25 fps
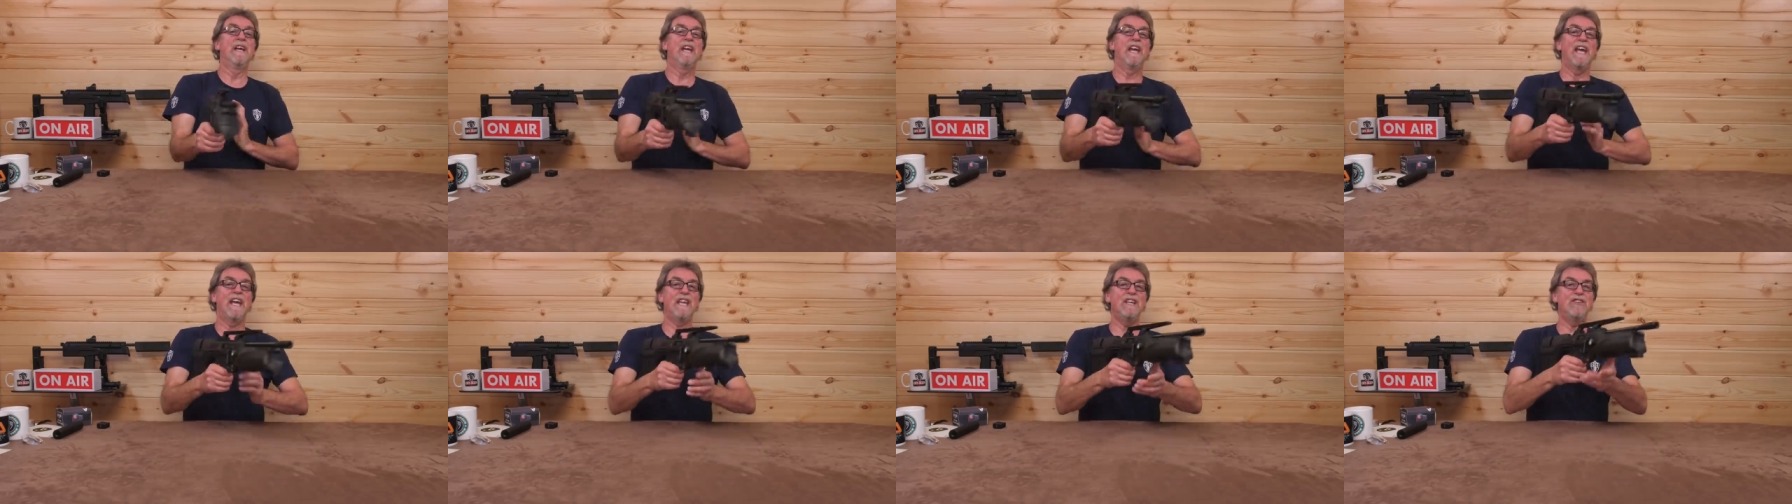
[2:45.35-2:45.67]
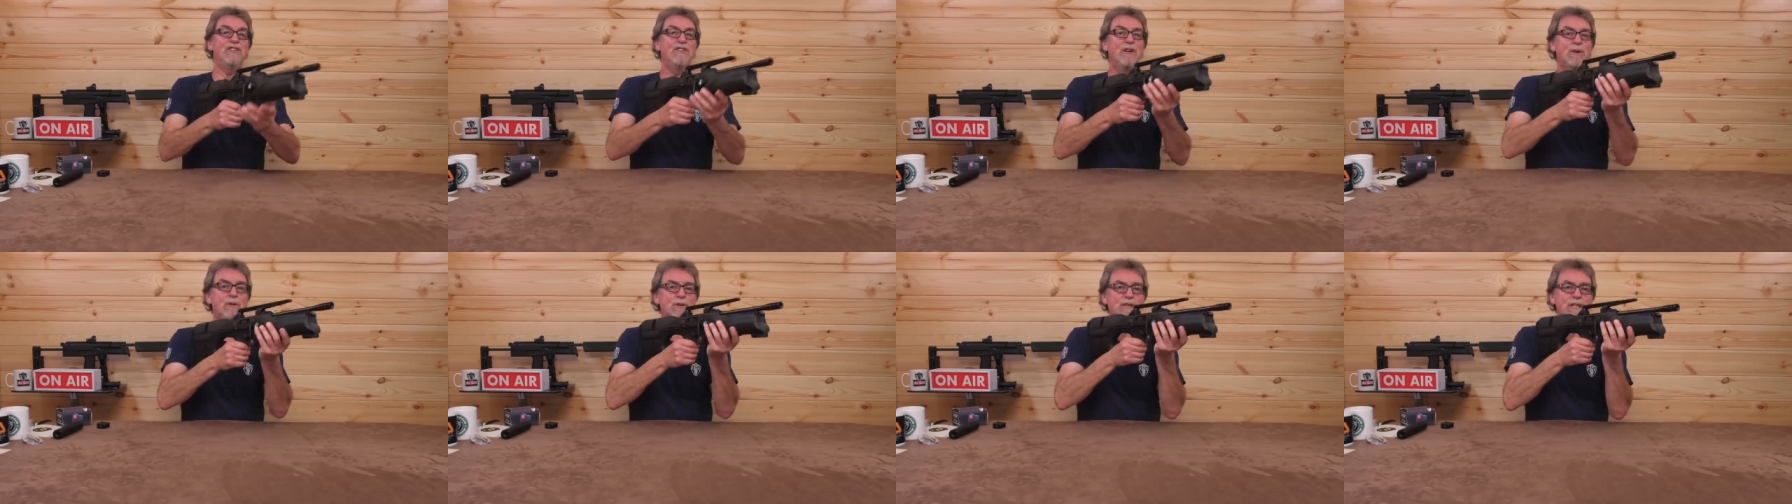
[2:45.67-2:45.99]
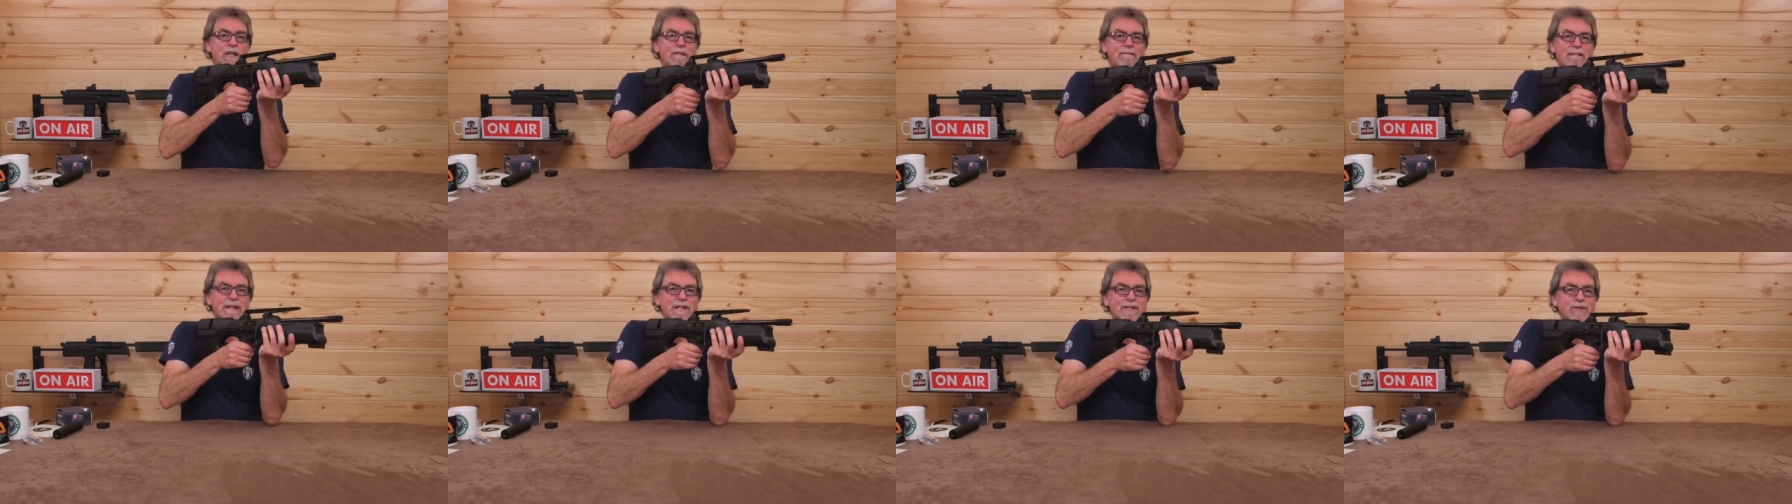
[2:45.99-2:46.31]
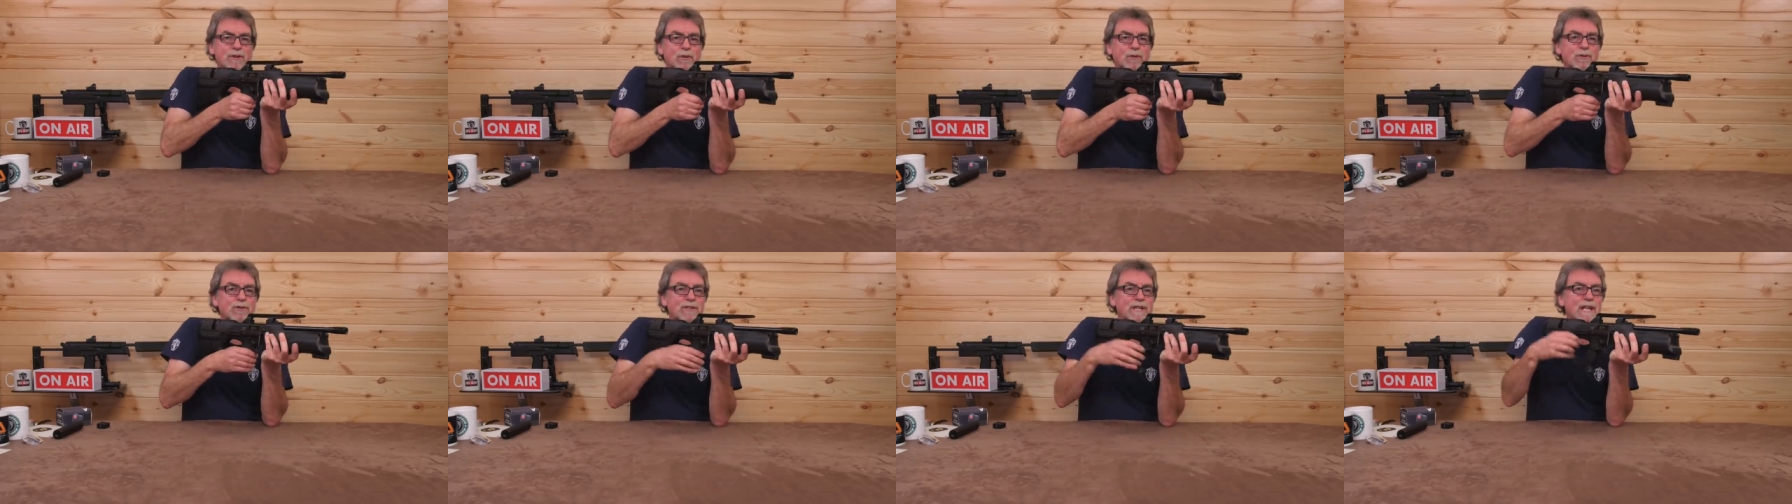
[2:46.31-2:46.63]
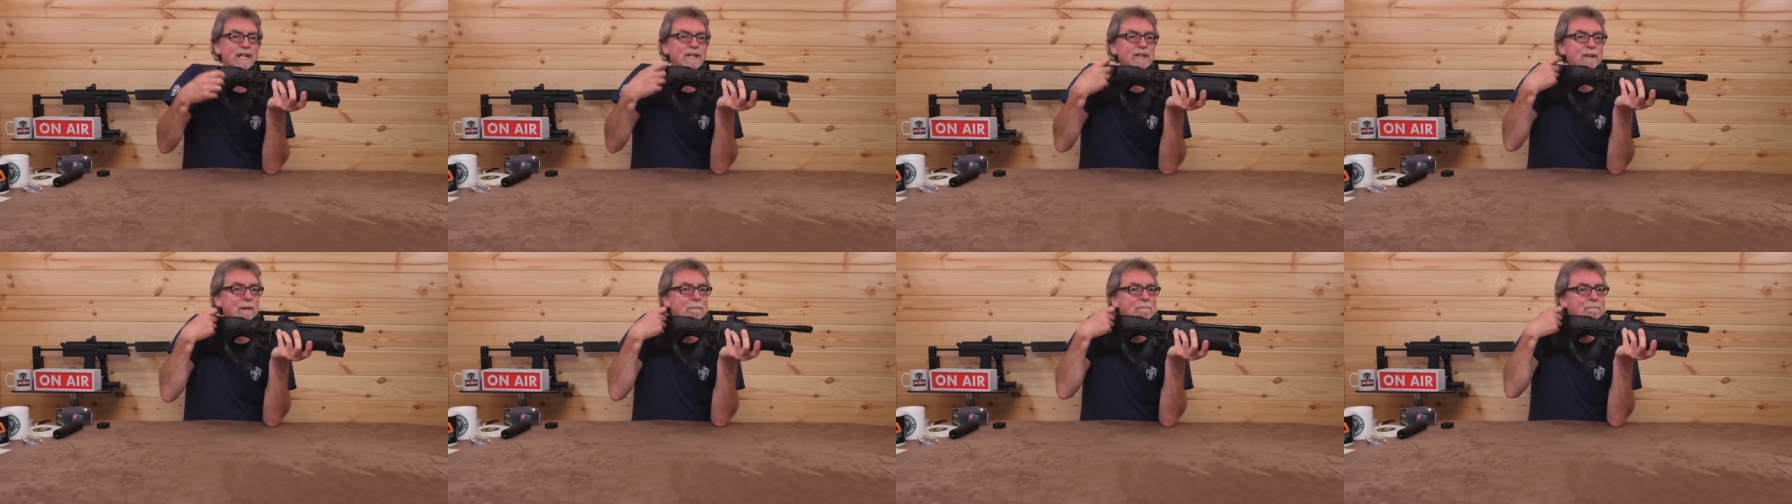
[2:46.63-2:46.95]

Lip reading: it usually results in the